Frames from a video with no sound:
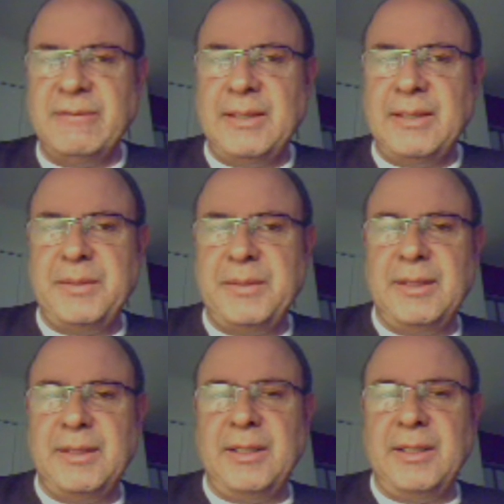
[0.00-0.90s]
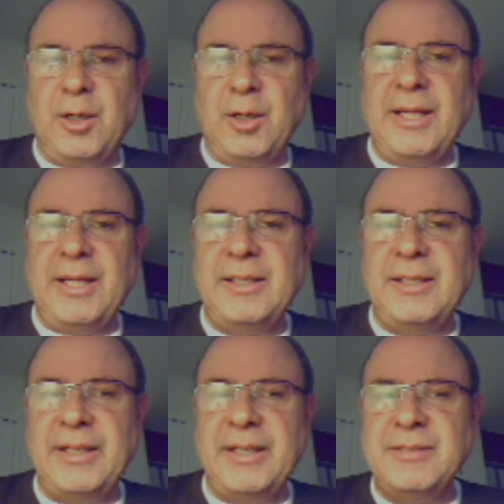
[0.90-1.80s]
was developed in the early
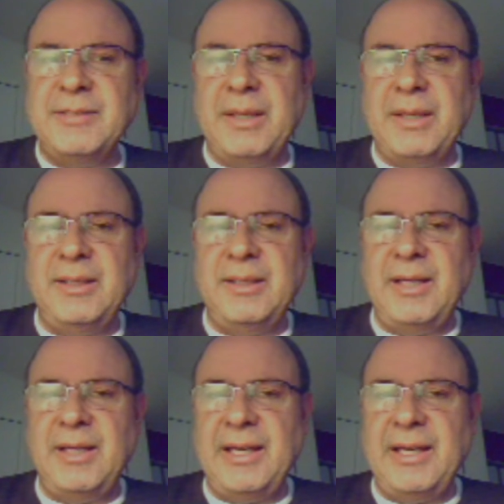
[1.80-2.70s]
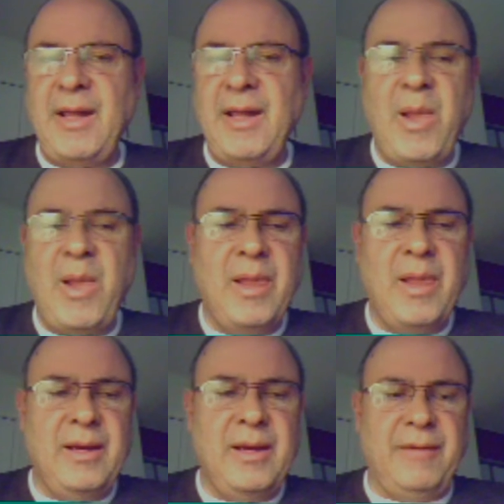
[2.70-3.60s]
1990s by DEA
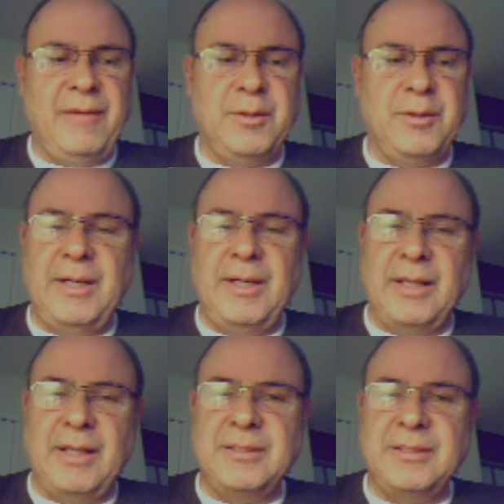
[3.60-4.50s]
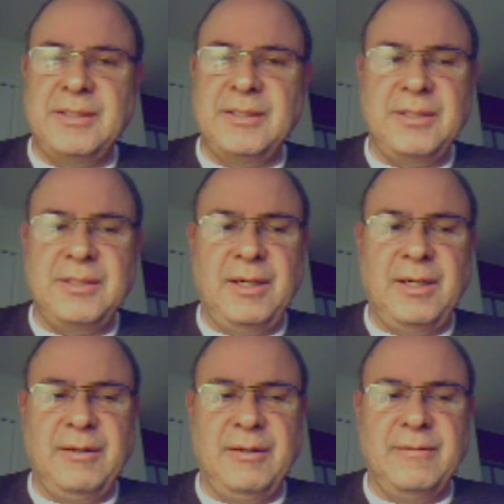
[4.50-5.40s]
after an analysis
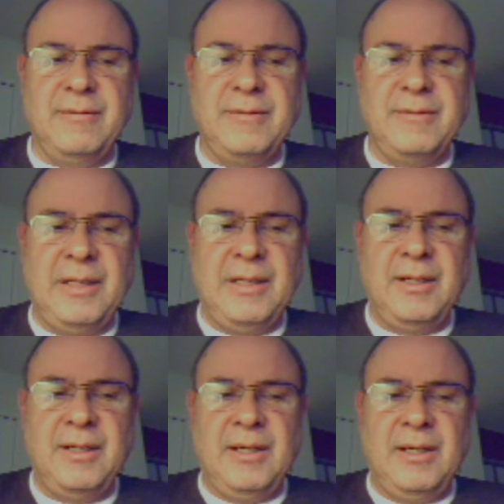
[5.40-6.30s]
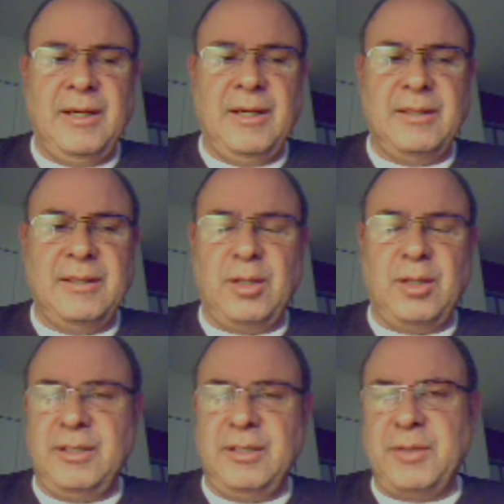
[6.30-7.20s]
of
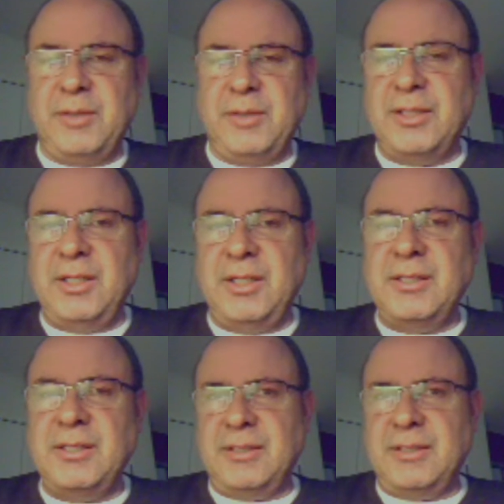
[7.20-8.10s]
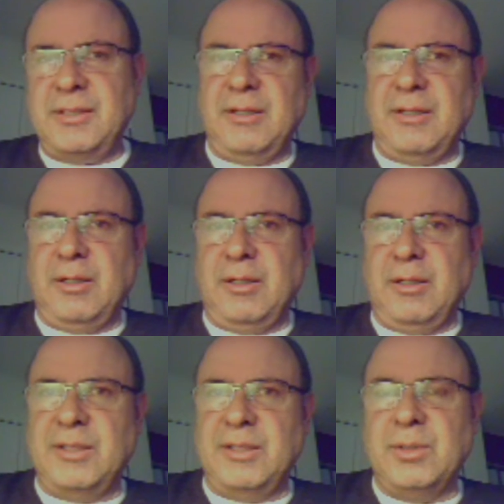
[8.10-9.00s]
targeting strategies
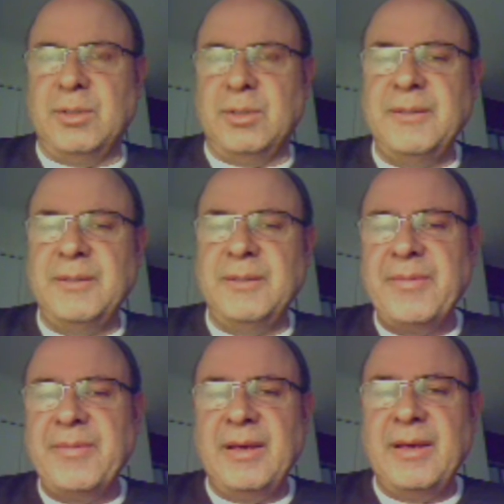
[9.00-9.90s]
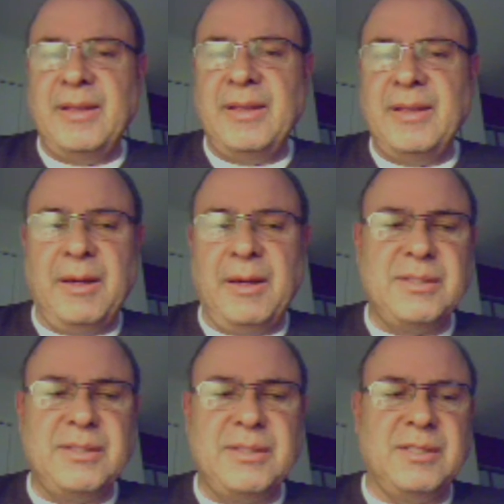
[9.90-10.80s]
across the world.
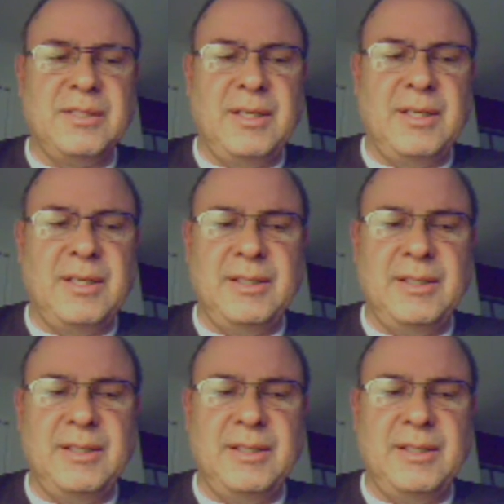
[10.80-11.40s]
The business